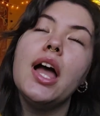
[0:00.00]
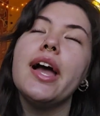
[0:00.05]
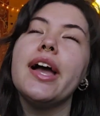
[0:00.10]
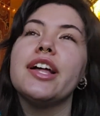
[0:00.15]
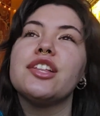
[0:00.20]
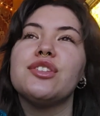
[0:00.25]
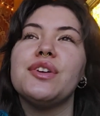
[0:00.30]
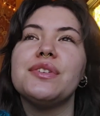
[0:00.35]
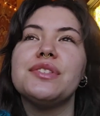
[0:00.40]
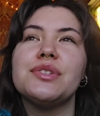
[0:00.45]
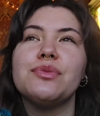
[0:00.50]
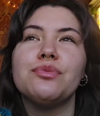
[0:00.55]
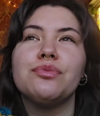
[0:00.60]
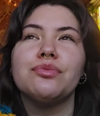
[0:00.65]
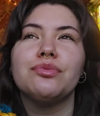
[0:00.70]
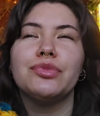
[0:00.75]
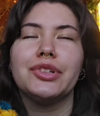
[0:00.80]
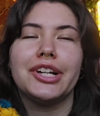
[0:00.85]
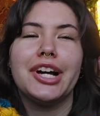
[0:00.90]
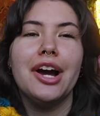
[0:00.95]
And so I was in
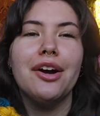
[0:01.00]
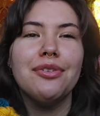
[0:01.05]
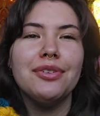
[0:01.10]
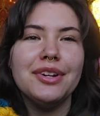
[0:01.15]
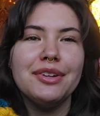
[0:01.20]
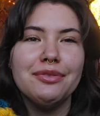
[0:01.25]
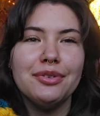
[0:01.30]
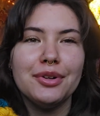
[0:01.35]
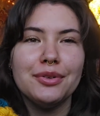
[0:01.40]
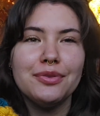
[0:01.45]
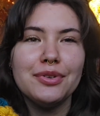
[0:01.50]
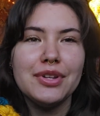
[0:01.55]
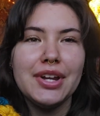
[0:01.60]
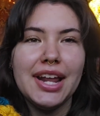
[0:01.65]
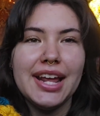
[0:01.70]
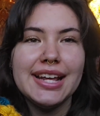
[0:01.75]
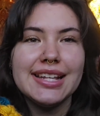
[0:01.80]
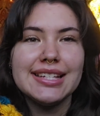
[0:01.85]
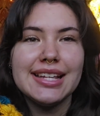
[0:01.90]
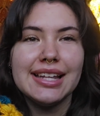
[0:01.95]
recovery for a few
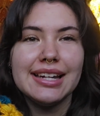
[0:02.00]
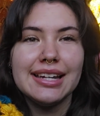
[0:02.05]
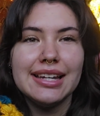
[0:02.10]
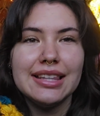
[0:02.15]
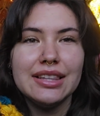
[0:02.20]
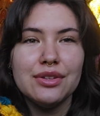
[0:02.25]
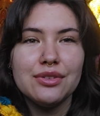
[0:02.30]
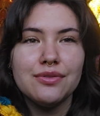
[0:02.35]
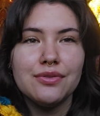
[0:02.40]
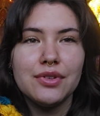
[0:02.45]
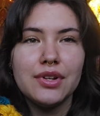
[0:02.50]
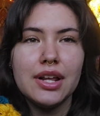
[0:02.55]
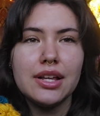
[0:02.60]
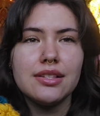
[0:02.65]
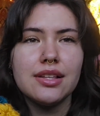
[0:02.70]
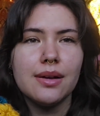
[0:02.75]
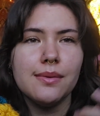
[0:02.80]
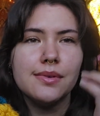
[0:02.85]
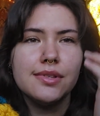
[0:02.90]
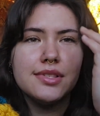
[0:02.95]
days, and in those few days
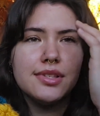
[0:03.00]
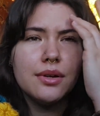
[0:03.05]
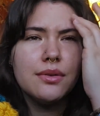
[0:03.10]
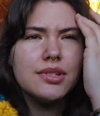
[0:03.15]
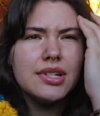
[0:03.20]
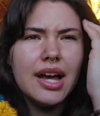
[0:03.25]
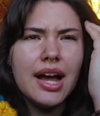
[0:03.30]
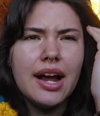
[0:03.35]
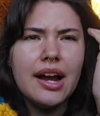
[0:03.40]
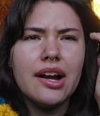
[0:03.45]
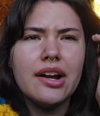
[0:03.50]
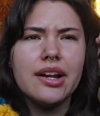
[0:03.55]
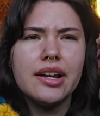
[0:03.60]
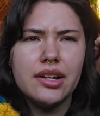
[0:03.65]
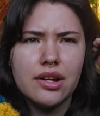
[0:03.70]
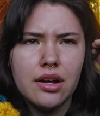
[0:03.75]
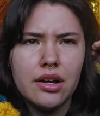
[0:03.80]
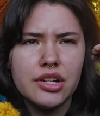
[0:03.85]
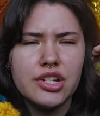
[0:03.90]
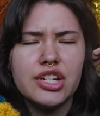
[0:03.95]
I was so tired and
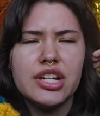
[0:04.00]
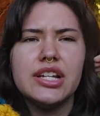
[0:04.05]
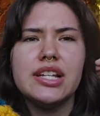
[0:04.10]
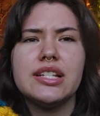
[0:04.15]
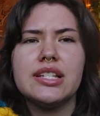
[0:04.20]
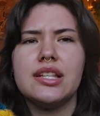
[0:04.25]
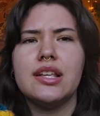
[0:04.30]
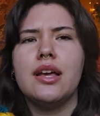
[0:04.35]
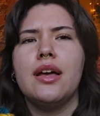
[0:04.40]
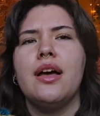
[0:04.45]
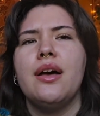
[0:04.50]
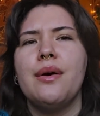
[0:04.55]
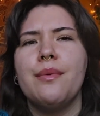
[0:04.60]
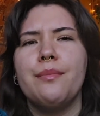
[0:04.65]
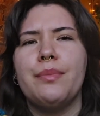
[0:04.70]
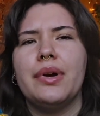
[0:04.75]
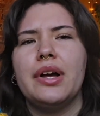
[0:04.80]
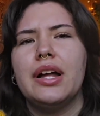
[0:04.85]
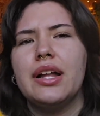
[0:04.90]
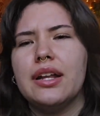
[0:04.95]
nauseous,
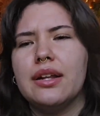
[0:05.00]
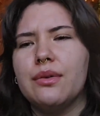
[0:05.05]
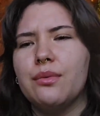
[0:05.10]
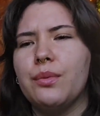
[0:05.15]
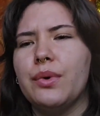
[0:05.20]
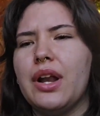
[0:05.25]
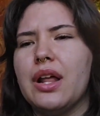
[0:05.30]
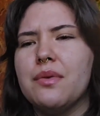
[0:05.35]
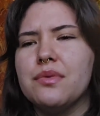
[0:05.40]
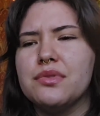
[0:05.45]
but when I